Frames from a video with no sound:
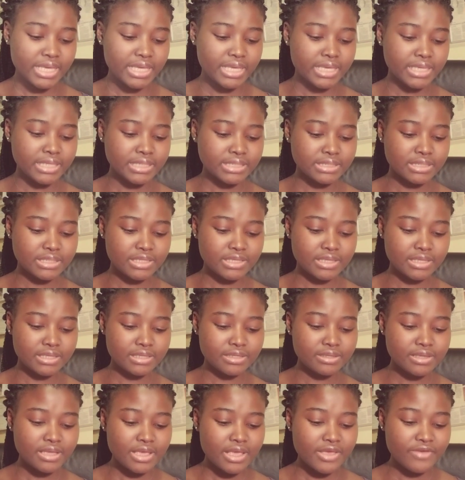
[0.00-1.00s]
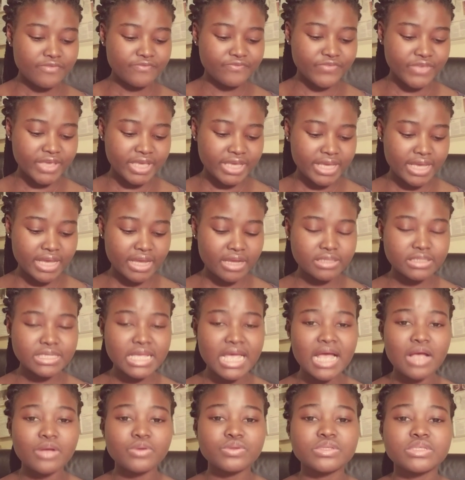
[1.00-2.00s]
Is there vacant
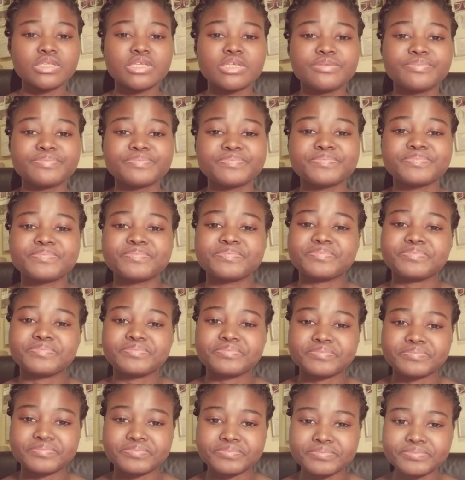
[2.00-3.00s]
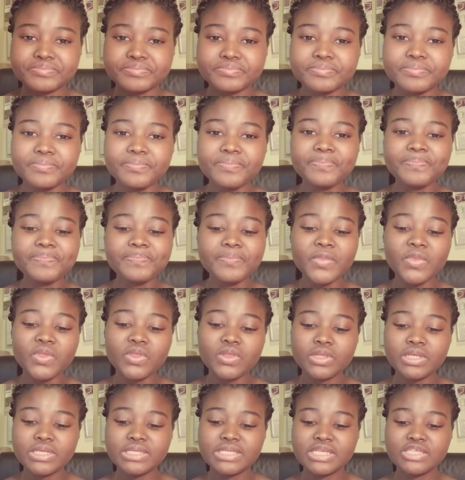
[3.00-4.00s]
housing?
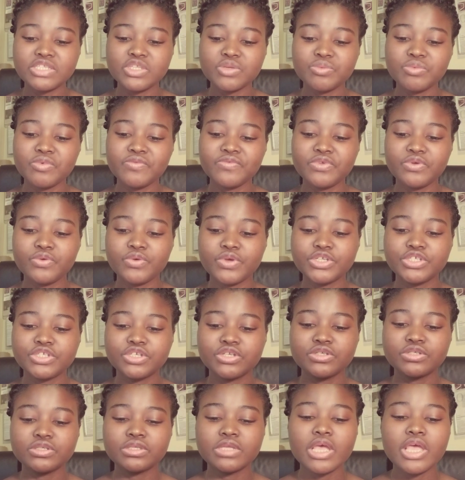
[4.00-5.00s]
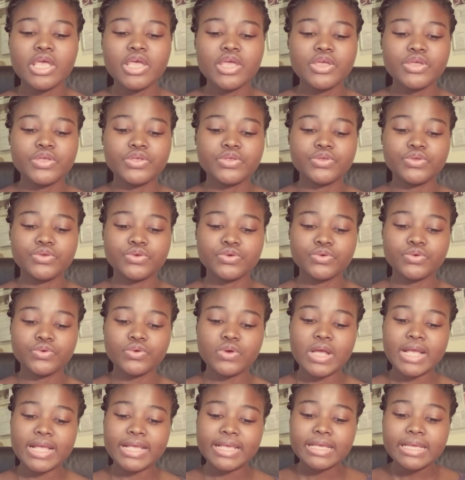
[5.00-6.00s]
These are some of the questions you
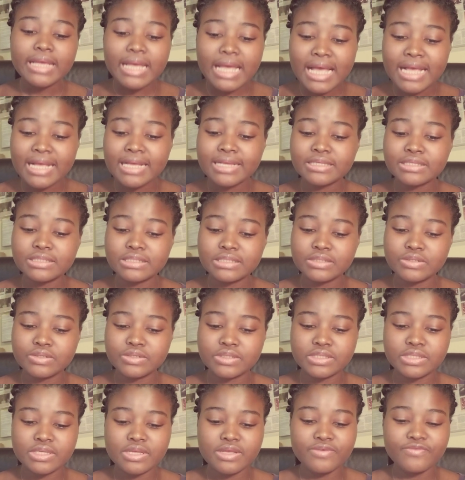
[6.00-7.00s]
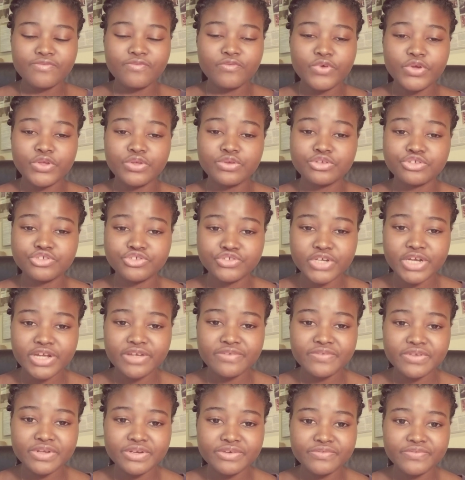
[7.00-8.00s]
ask yourself when you're
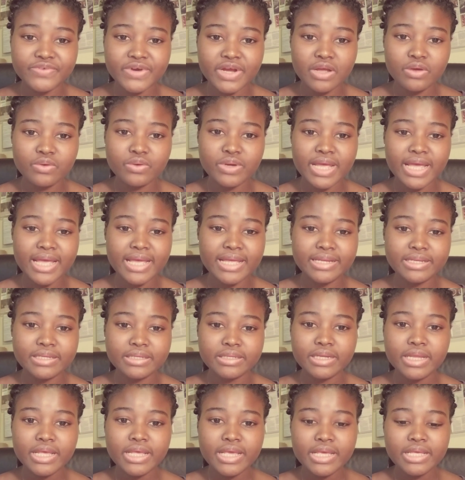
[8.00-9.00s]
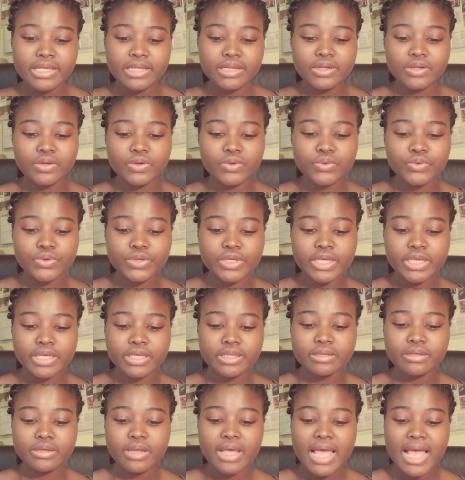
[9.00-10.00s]
driving around and
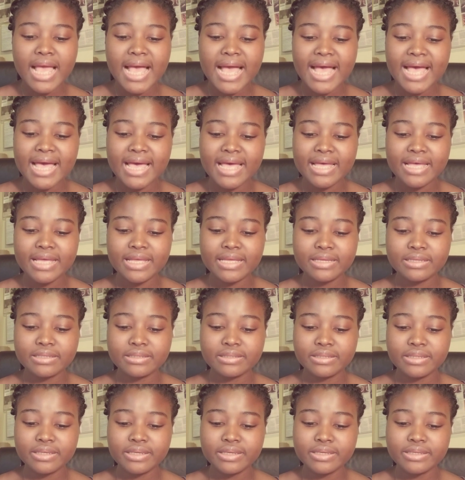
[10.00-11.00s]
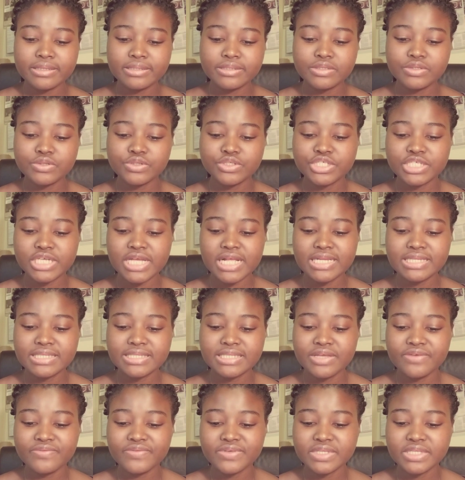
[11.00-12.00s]
looking. Are there social
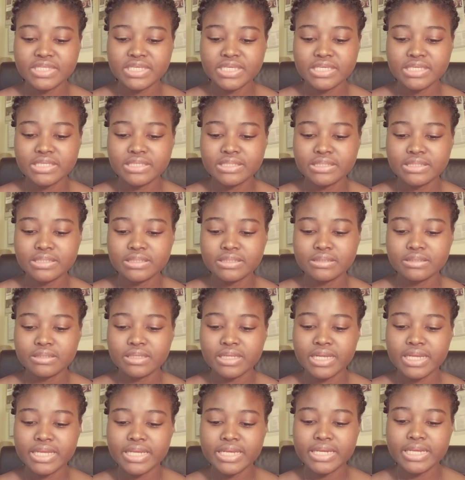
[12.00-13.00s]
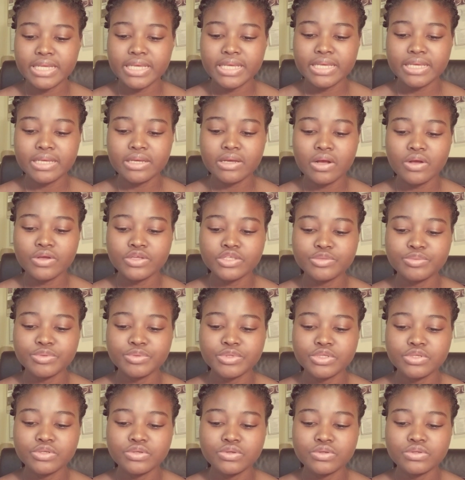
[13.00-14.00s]
services, clinic,
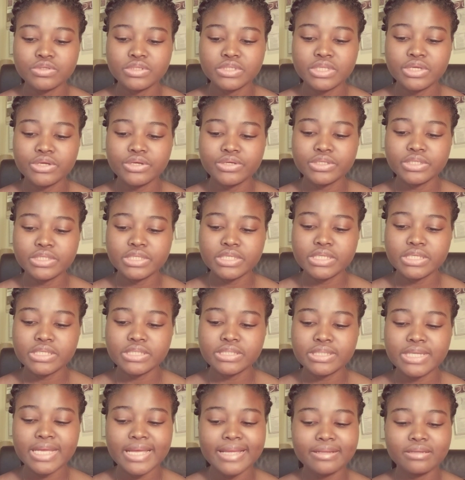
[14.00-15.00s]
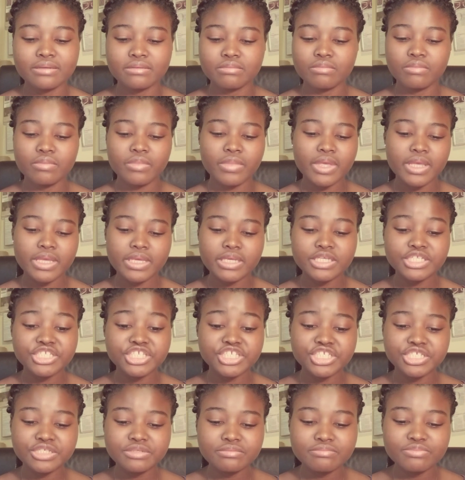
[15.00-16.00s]
hospitals, dentists, and
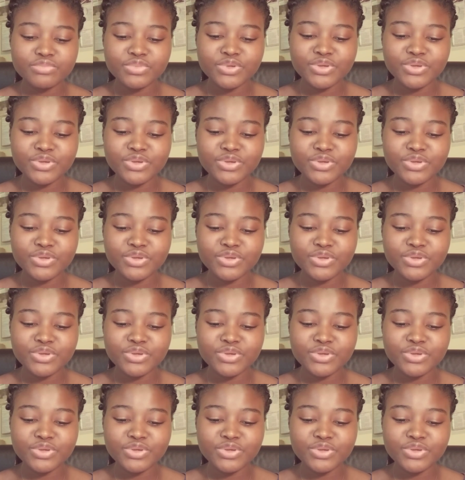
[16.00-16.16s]
e.g.?